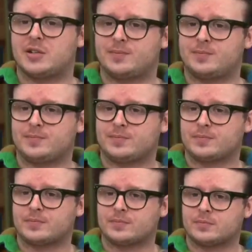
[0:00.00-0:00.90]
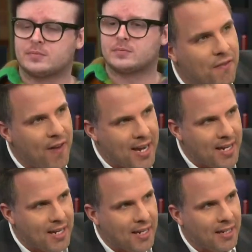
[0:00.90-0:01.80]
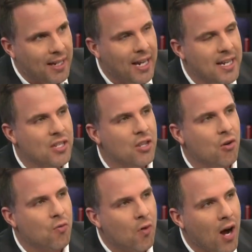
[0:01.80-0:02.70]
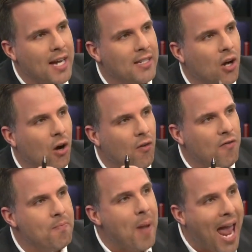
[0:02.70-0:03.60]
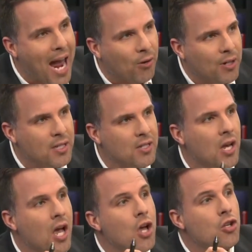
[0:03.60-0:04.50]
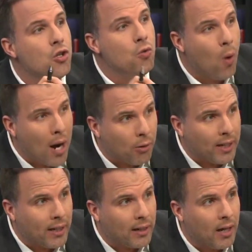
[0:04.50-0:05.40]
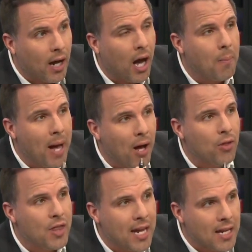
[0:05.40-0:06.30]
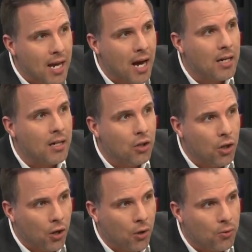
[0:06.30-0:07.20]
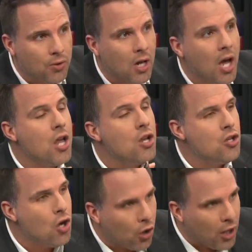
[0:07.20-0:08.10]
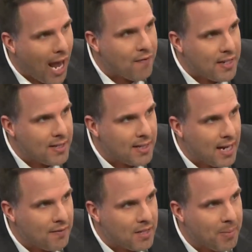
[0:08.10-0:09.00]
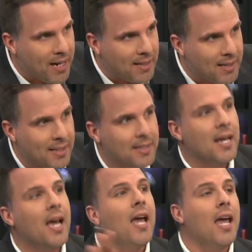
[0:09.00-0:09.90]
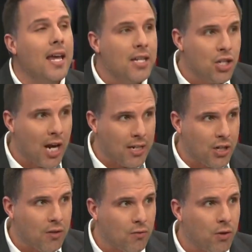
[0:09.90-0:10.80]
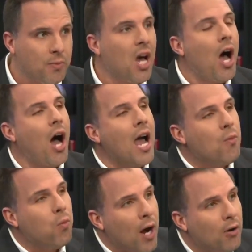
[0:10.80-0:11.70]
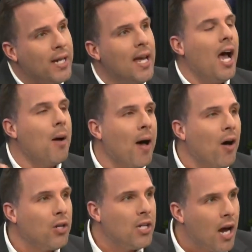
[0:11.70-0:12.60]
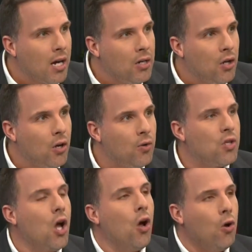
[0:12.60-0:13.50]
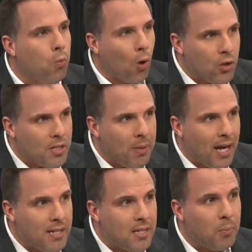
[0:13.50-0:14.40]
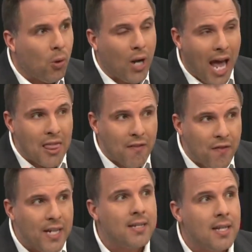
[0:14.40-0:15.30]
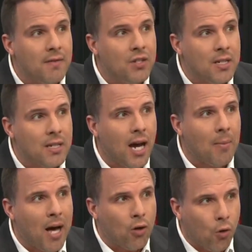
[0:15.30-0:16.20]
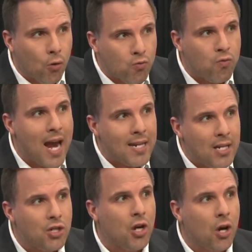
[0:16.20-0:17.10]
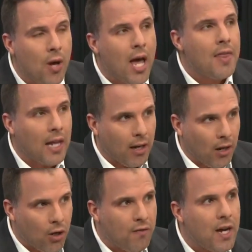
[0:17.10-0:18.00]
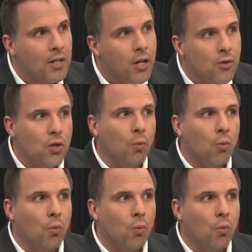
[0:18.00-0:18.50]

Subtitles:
What I am defending is the right of parents to worry about their young girls not having safe spaces in changing rooms. I worry about young girls who want to play sport, and the figures that have just come out already show that a lot of young girls are